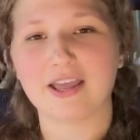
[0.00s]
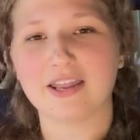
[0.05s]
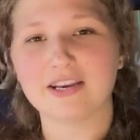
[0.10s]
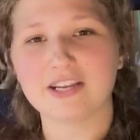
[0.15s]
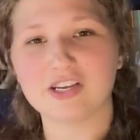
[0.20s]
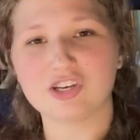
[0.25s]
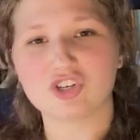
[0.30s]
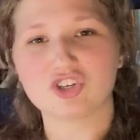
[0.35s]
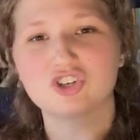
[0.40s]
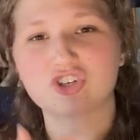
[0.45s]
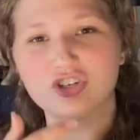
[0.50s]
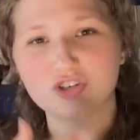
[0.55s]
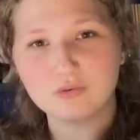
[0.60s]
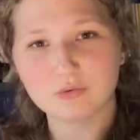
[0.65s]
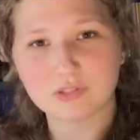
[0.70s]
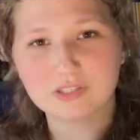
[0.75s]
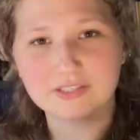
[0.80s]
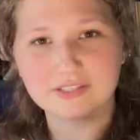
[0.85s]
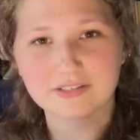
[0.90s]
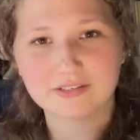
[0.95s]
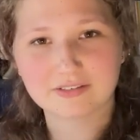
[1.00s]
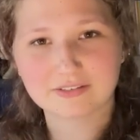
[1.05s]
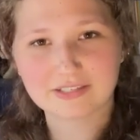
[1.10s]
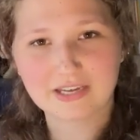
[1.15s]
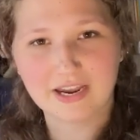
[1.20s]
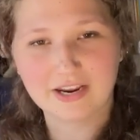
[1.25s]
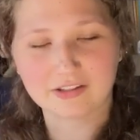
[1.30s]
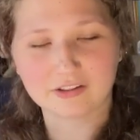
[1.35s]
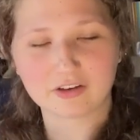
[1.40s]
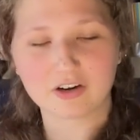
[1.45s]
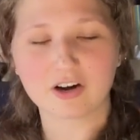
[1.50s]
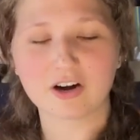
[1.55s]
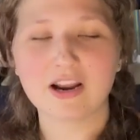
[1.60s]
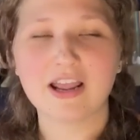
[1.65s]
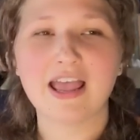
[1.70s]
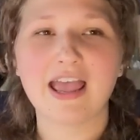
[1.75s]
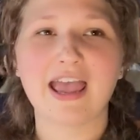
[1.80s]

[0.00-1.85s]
and he shoots Tyler,